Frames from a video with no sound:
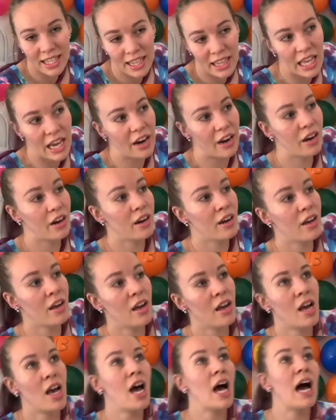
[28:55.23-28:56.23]
in there.
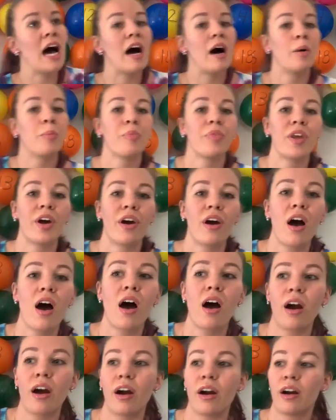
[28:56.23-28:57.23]
There
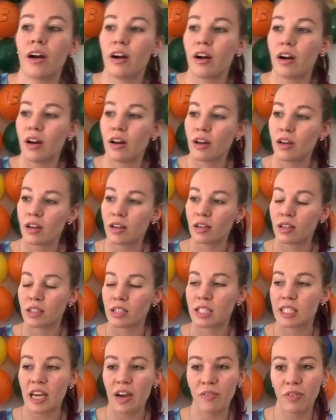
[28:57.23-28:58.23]
are
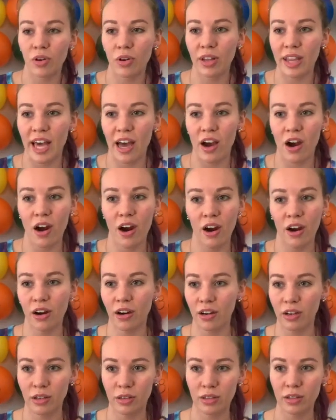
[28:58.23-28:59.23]
several that
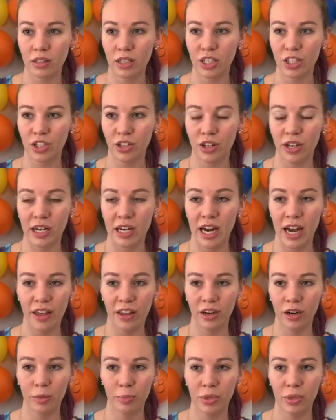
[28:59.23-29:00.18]
are a certain either